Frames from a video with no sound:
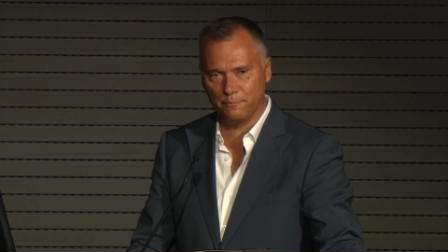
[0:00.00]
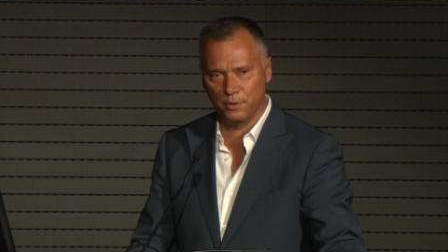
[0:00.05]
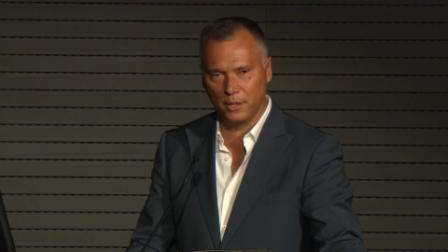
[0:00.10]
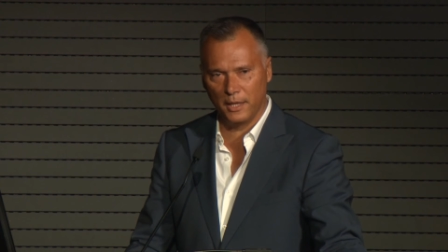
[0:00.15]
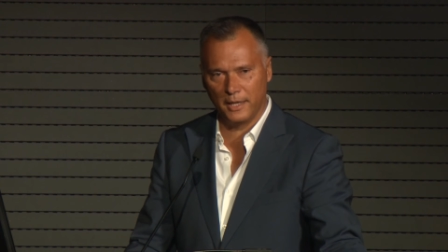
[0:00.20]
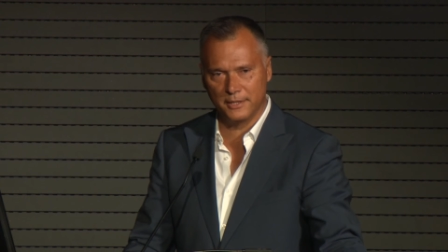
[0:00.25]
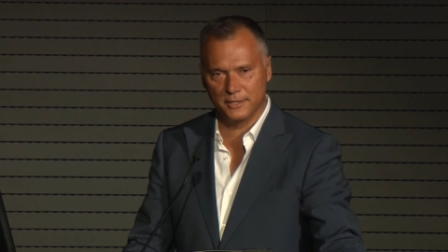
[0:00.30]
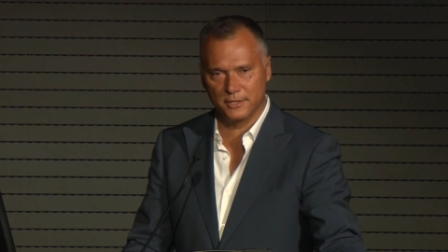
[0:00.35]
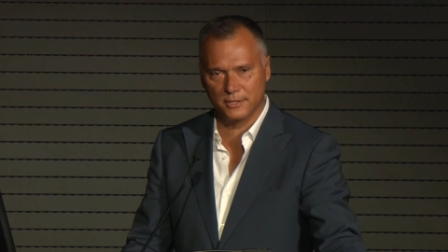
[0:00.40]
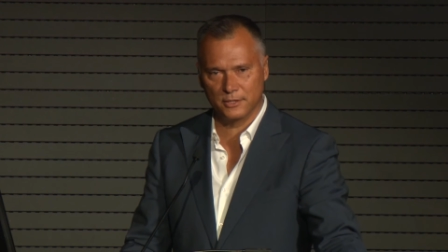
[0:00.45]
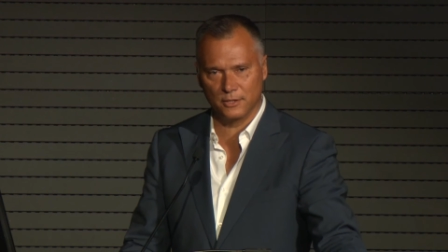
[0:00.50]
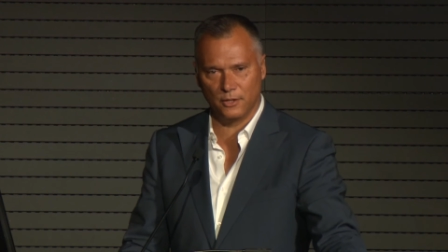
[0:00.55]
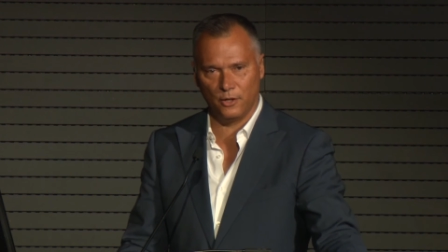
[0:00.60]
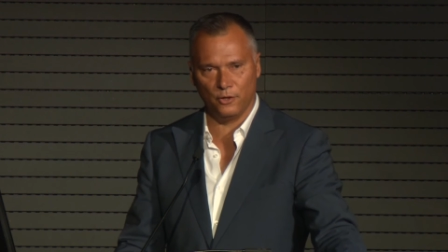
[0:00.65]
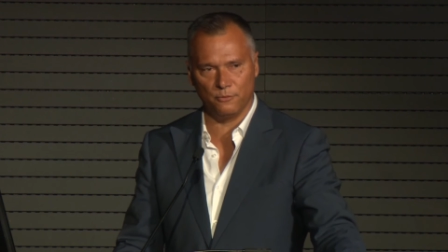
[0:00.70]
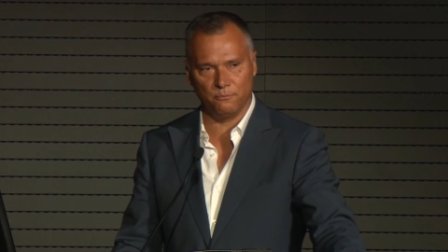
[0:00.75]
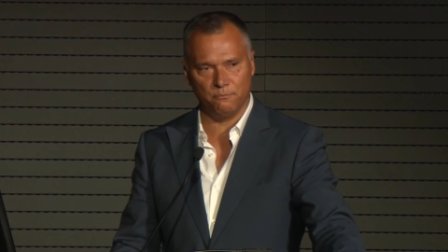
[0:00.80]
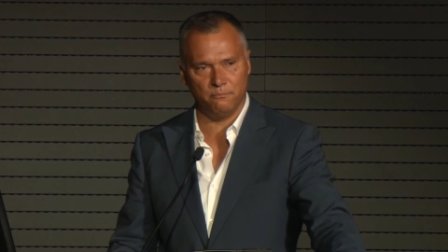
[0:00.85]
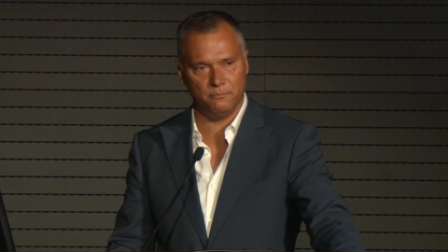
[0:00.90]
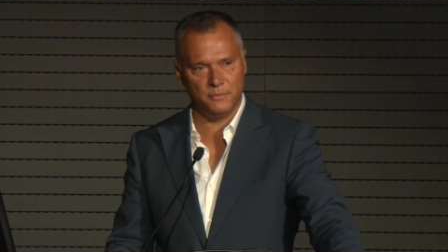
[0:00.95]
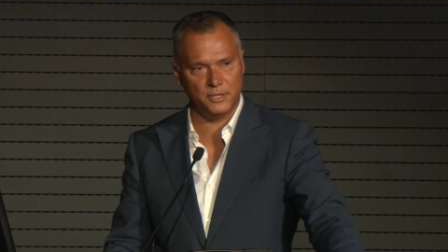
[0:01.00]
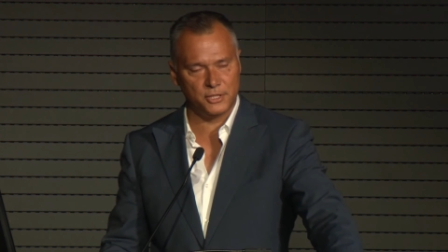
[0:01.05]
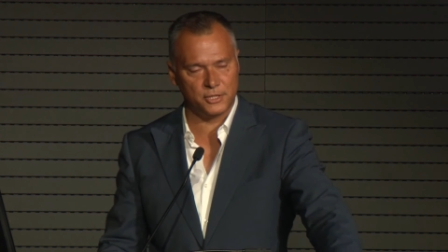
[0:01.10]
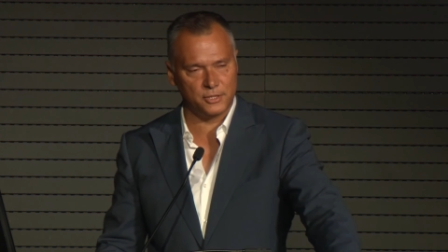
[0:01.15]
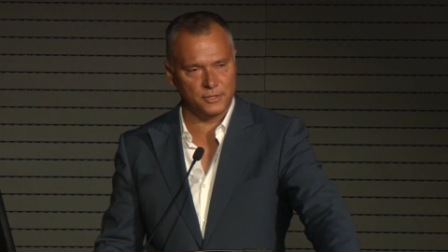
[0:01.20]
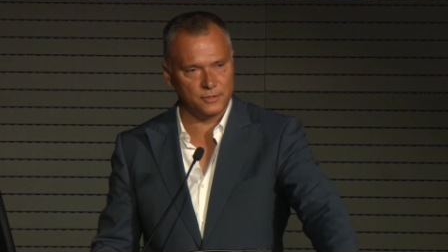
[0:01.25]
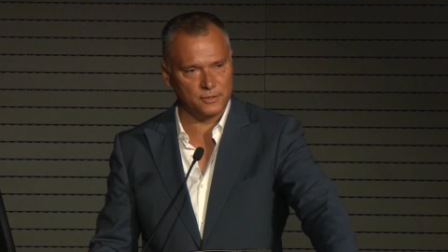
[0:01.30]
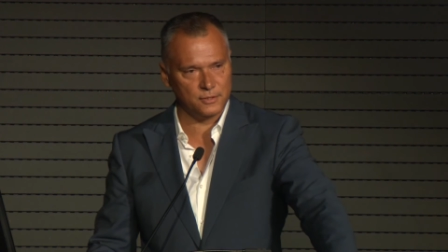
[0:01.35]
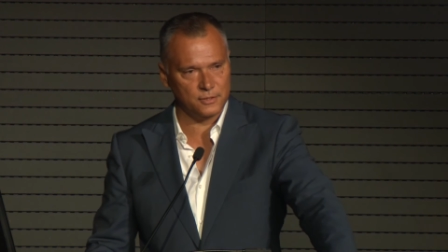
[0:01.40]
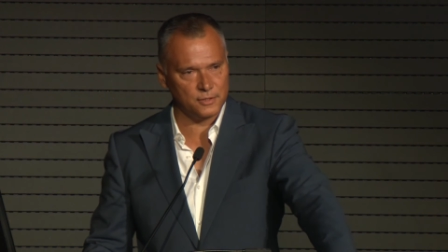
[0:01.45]
placed on
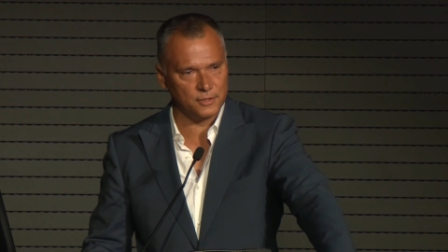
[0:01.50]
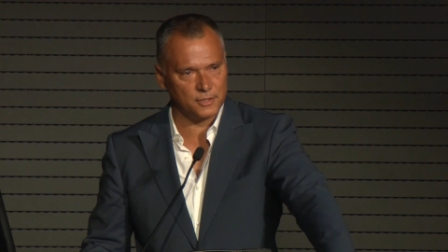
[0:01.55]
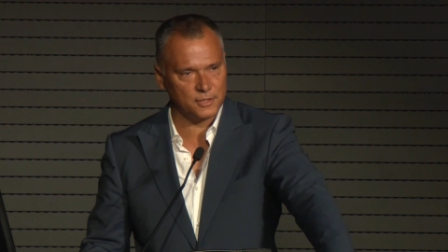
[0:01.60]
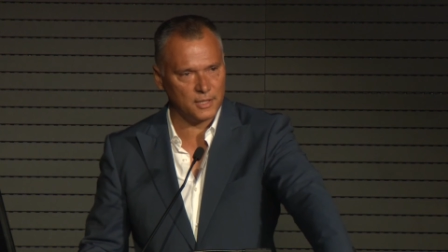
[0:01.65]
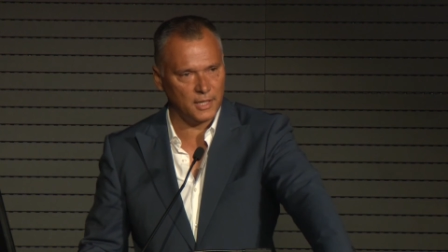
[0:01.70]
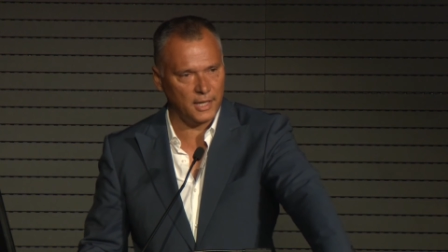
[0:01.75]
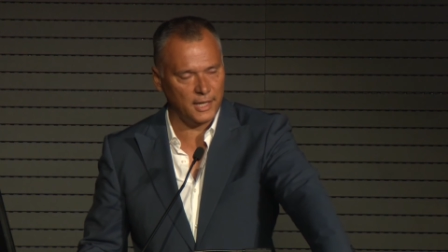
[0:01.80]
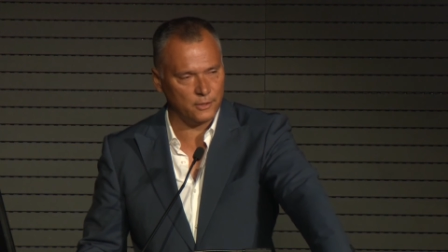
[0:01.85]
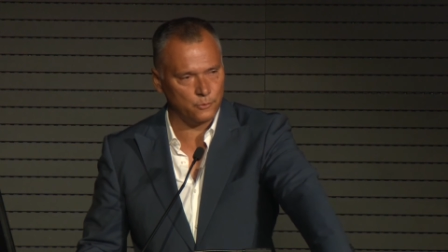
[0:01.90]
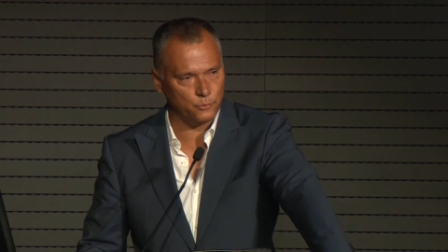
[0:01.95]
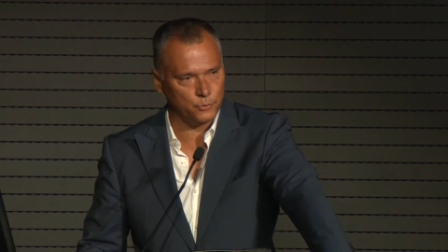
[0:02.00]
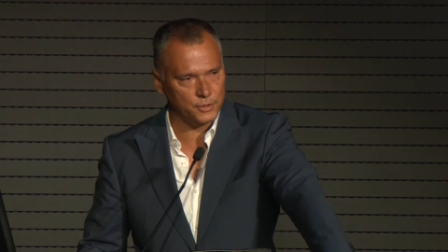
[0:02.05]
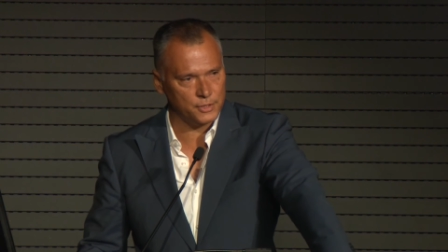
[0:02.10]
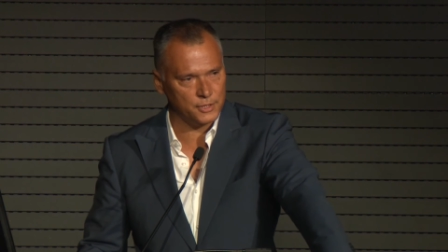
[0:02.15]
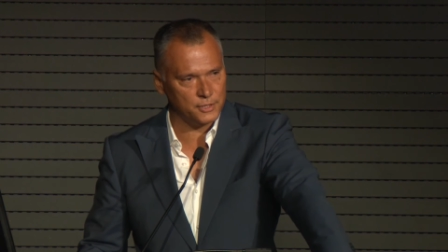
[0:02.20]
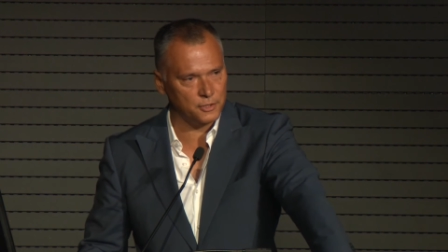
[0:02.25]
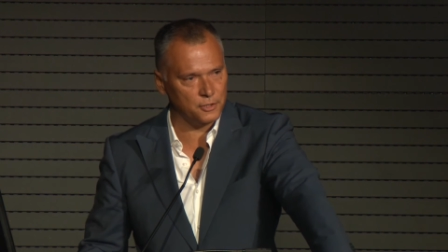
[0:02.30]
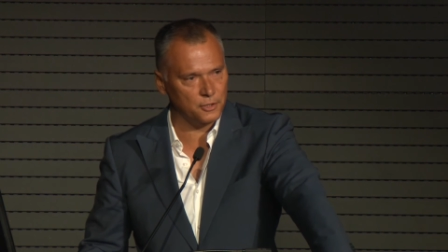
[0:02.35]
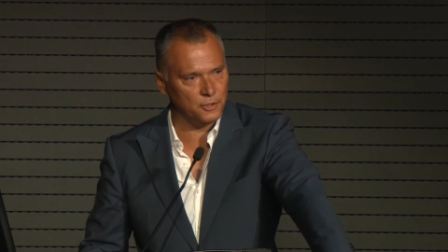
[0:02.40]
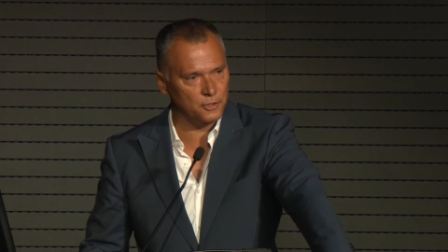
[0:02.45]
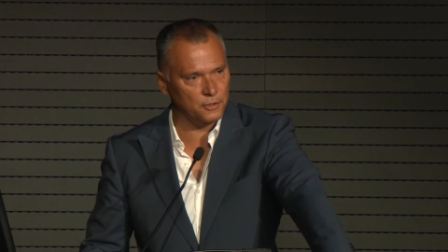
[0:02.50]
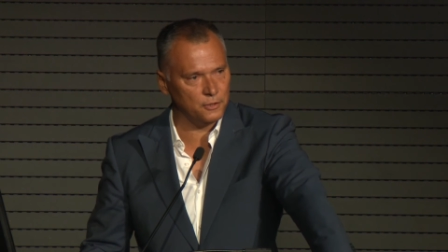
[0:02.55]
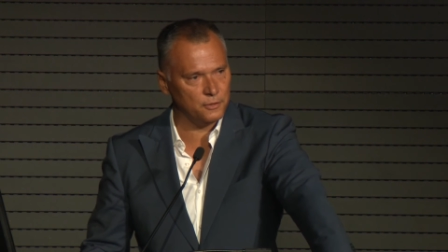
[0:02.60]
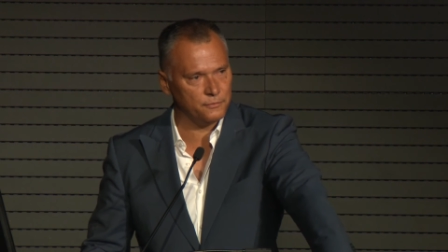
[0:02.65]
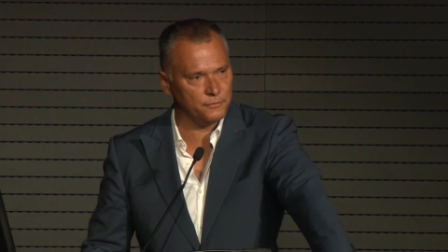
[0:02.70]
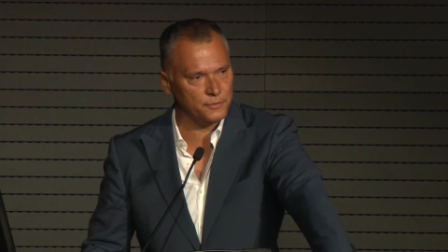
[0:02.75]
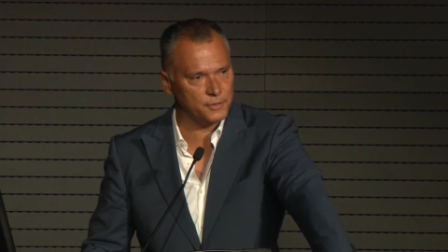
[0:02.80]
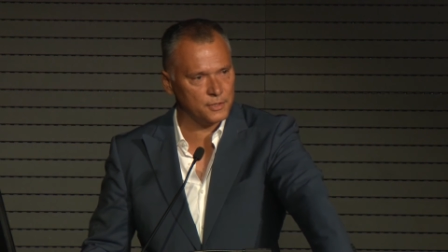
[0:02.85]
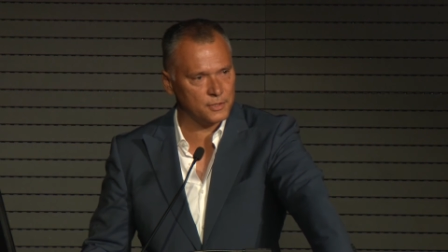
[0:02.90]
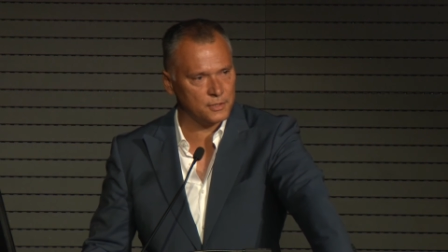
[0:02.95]
missions and
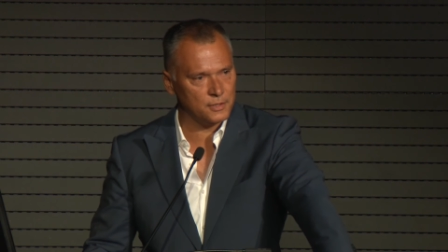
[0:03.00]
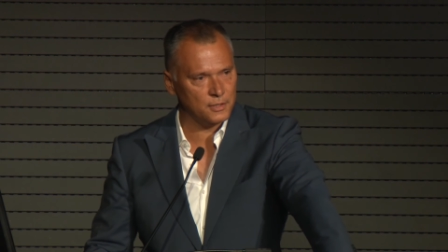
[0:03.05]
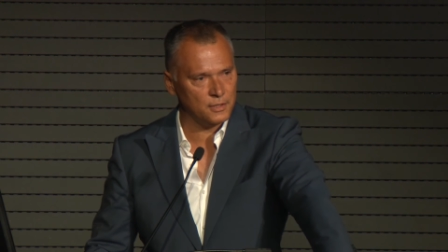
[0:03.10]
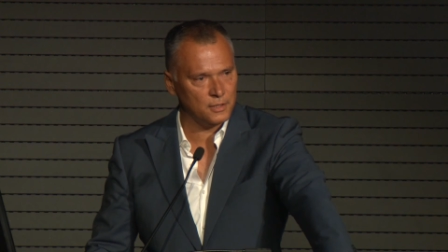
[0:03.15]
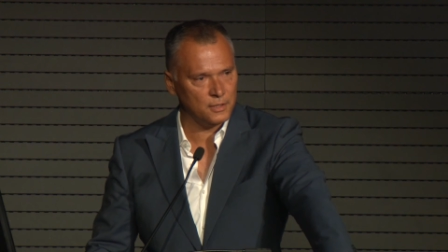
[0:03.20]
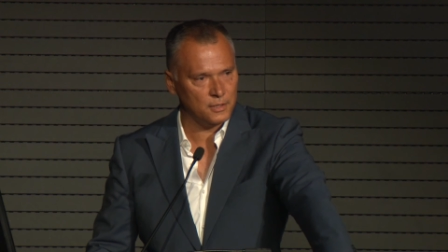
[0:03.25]
reserves